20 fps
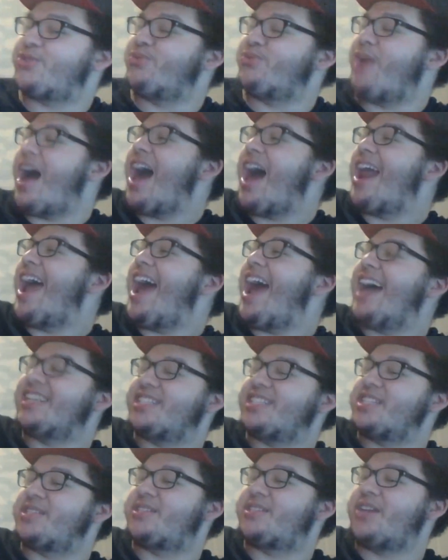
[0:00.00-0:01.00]
Rider has
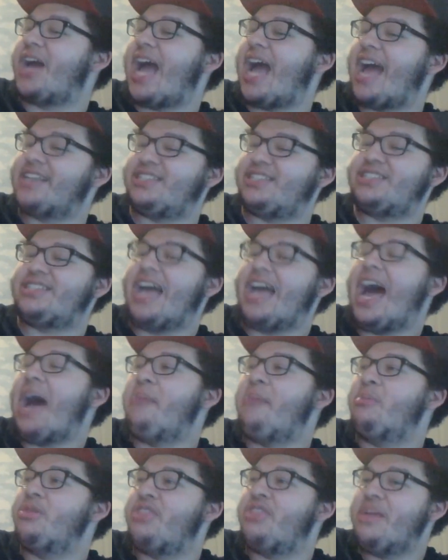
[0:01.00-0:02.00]
his, has his
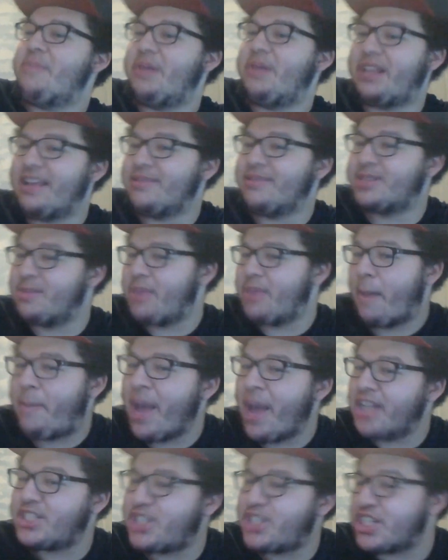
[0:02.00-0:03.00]
time with him and gives him the
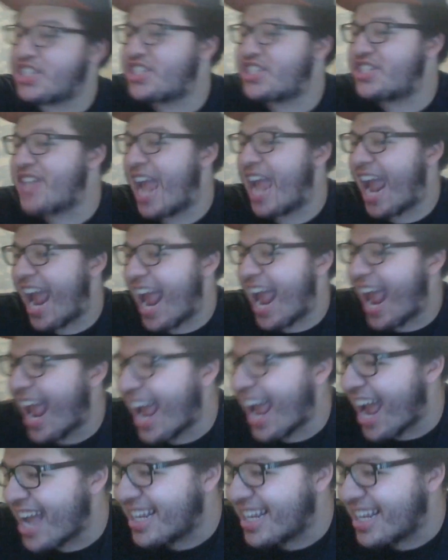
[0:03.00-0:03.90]
penance stare.